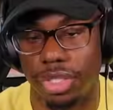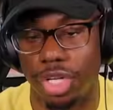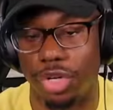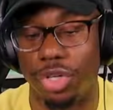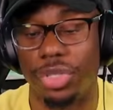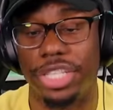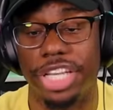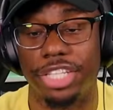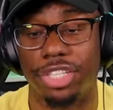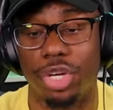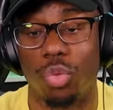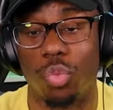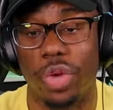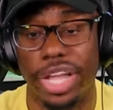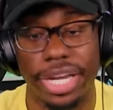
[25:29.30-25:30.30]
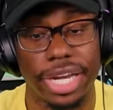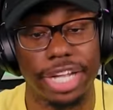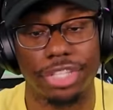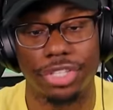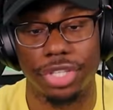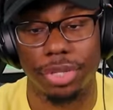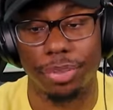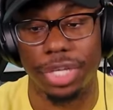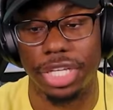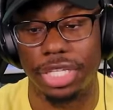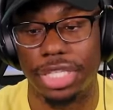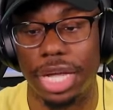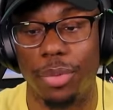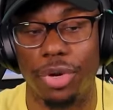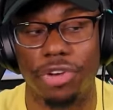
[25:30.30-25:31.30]
Yo, those kids are way nicer than me,
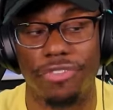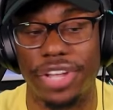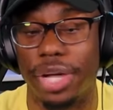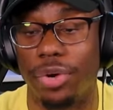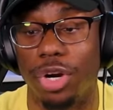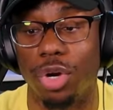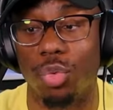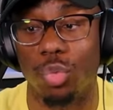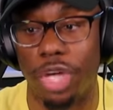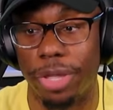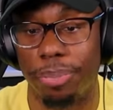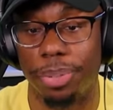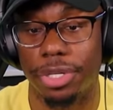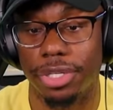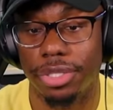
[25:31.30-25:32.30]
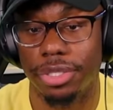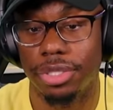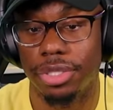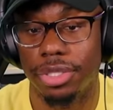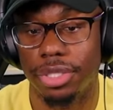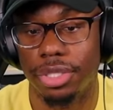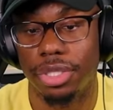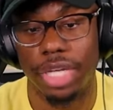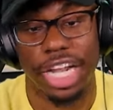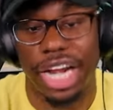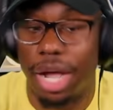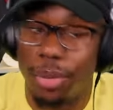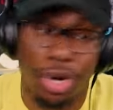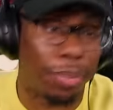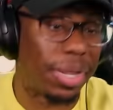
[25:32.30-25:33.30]
because I would have found her whip
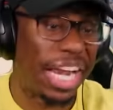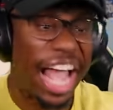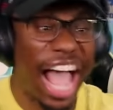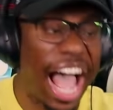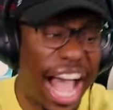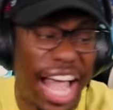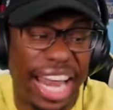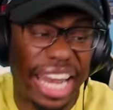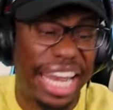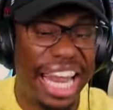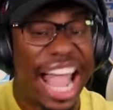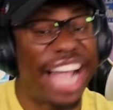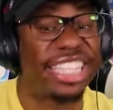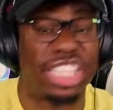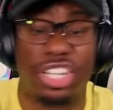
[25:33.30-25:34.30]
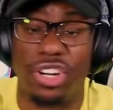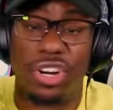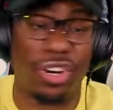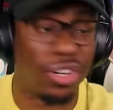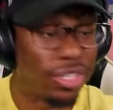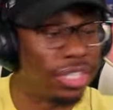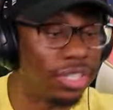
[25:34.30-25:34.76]
and I would have been, ah, lashing her.